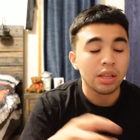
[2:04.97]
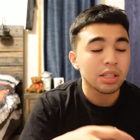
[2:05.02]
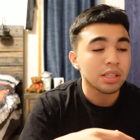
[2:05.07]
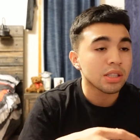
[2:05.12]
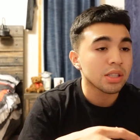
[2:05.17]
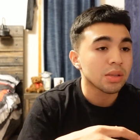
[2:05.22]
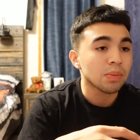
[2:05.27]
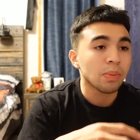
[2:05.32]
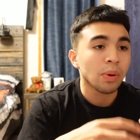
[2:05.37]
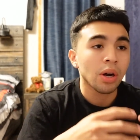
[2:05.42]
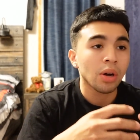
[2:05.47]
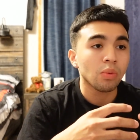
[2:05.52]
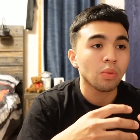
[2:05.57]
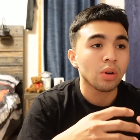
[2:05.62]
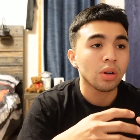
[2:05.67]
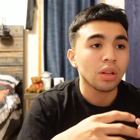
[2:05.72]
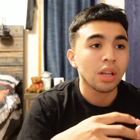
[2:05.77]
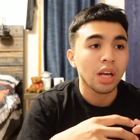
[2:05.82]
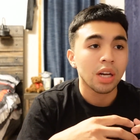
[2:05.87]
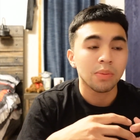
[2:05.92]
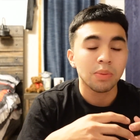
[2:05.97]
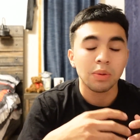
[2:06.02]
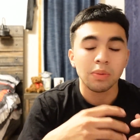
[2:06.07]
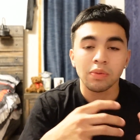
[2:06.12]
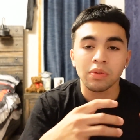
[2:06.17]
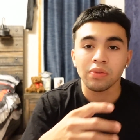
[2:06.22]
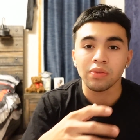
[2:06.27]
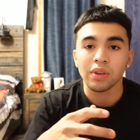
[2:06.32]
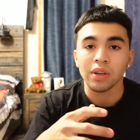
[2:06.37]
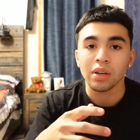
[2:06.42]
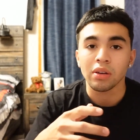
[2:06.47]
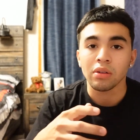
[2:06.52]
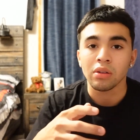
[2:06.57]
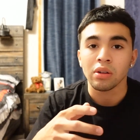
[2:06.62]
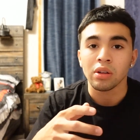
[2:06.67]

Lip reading: This is the part where a lot of people fail.